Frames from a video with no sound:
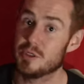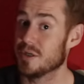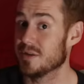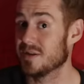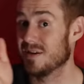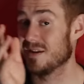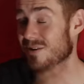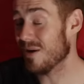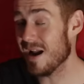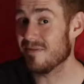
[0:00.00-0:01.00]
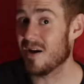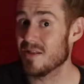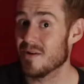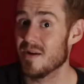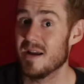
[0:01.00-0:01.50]
Bush's
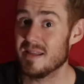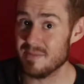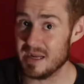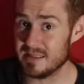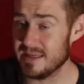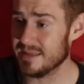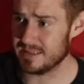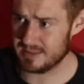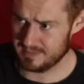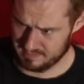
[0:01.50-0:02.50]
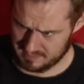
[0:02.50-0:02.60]
grandfather, that means he's